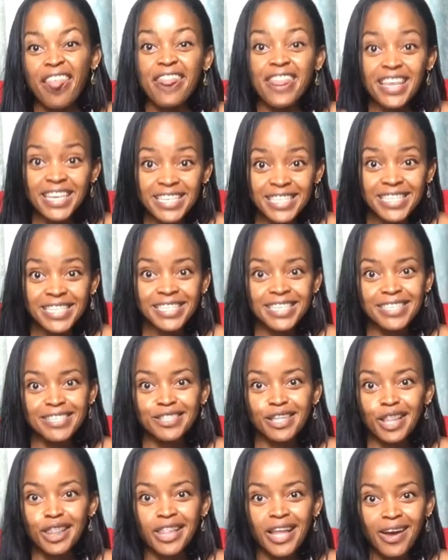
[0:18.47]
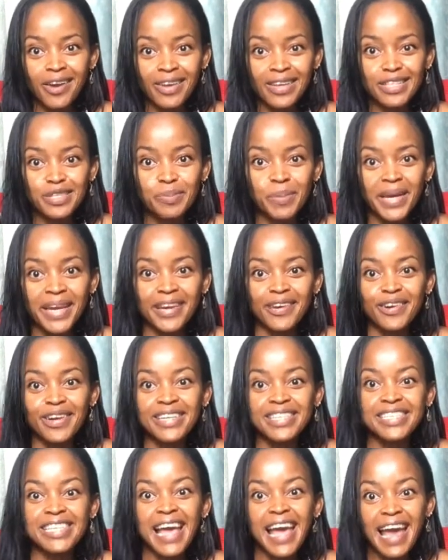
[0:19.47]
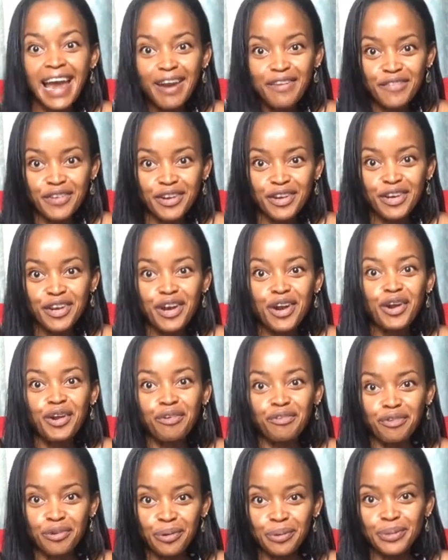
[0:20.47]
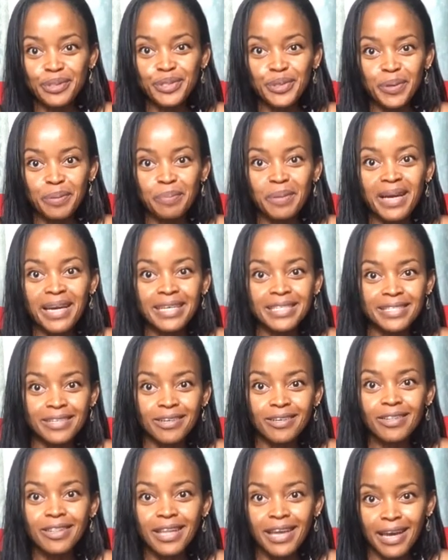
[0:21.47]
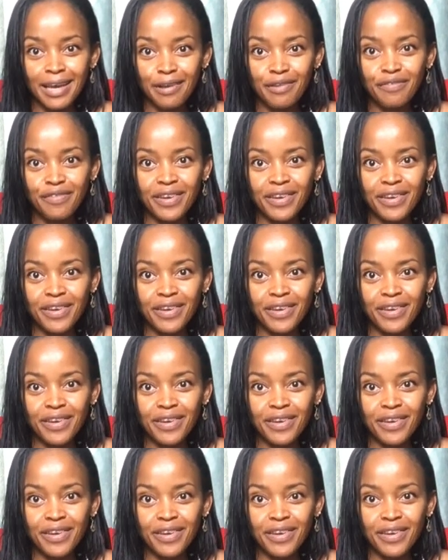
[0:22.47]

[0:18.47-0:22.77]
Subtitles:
This is the longest my hair has ever grown to in my adult life.